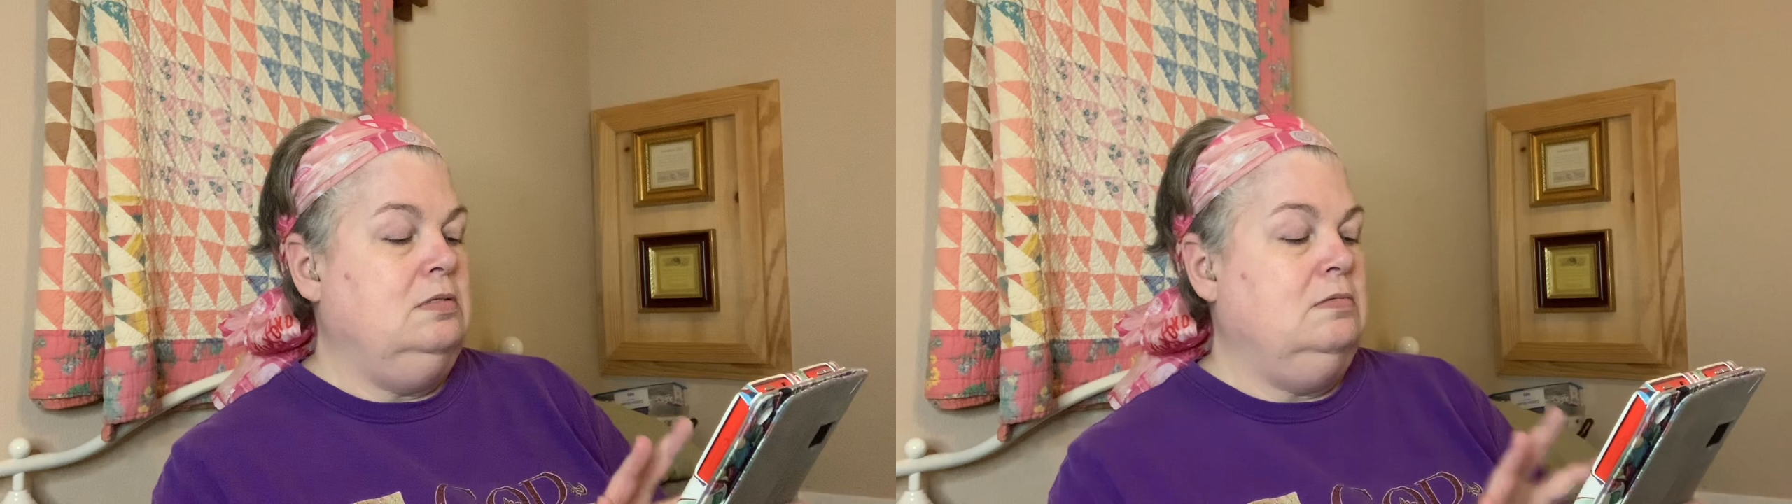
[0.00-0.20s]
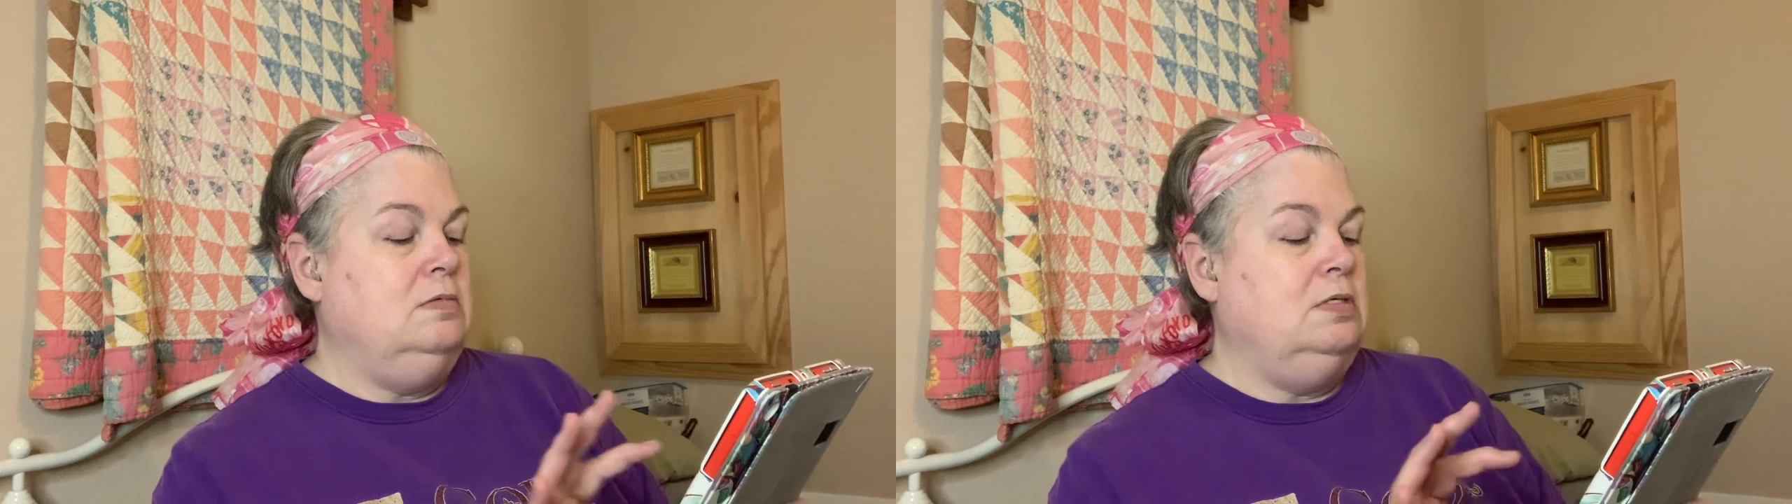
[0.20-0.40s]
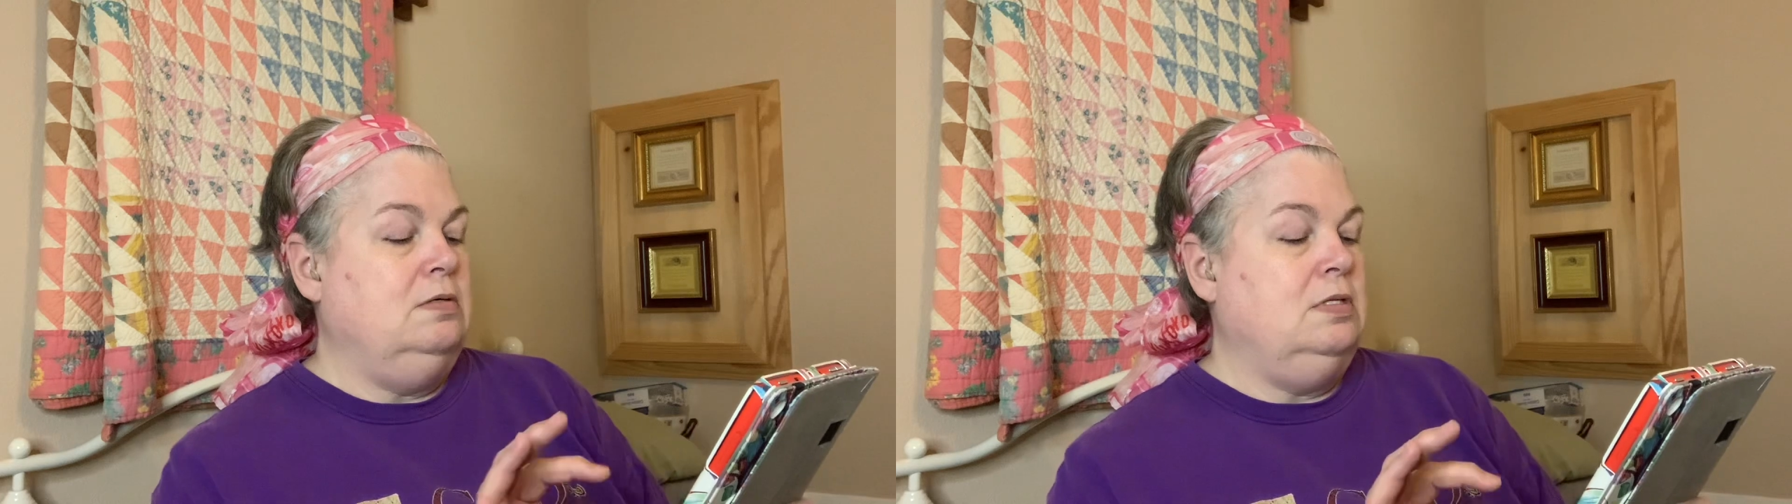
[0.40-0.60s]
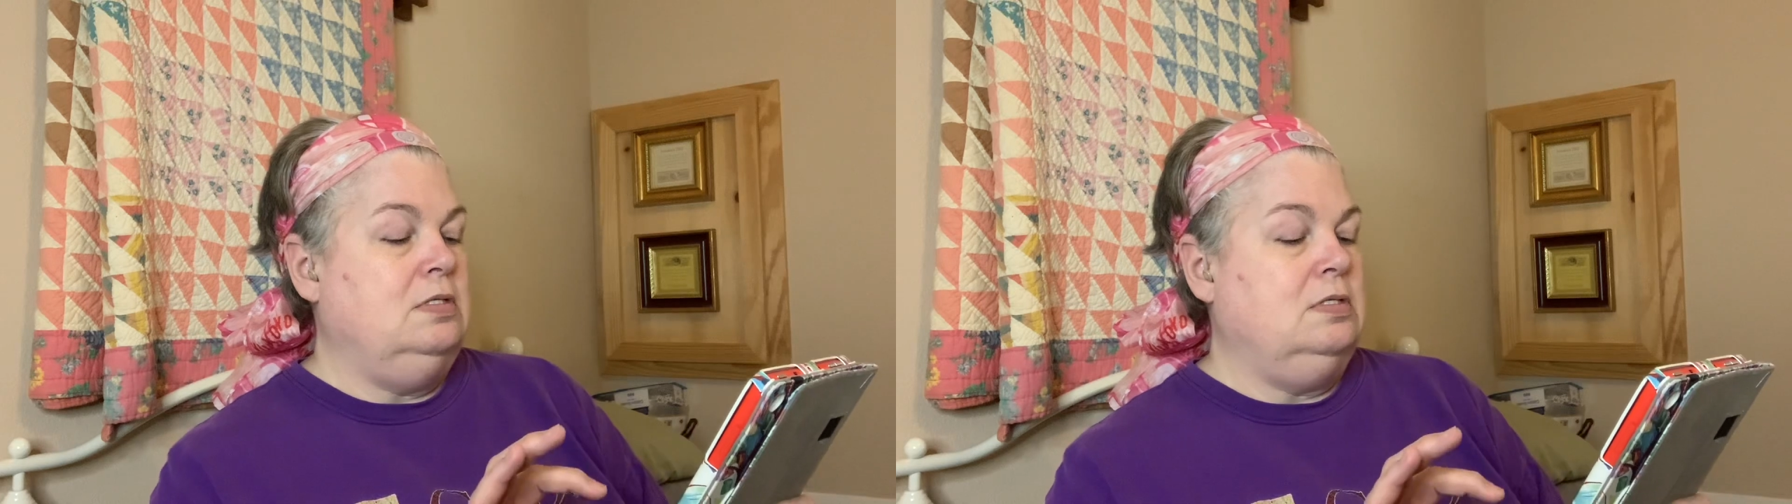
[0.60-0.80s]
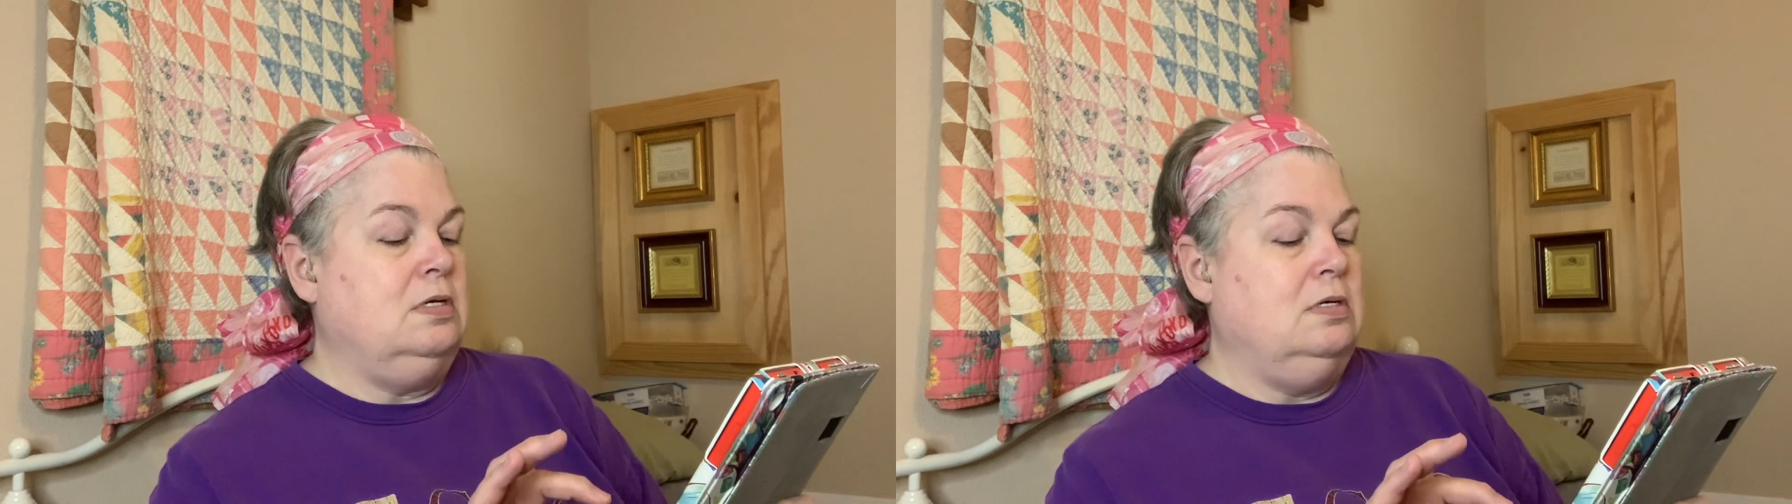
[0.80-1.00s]
I wonder if that's
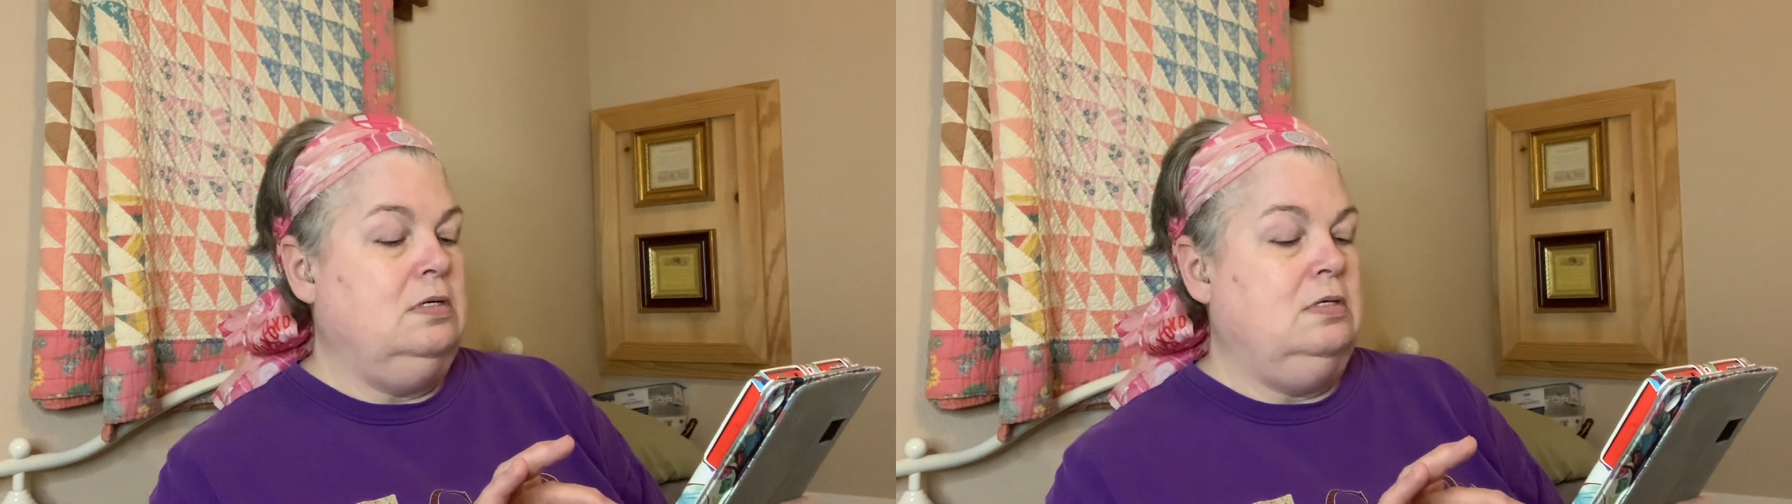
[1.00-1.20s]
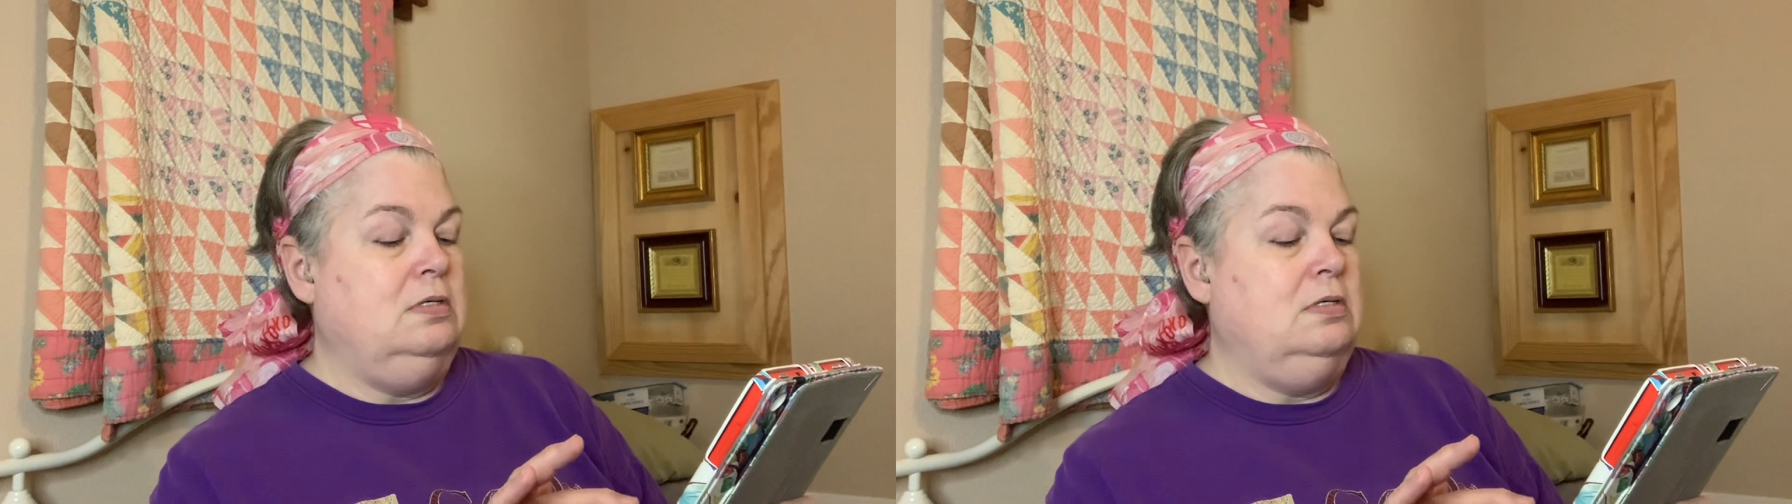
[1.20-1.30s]
got it.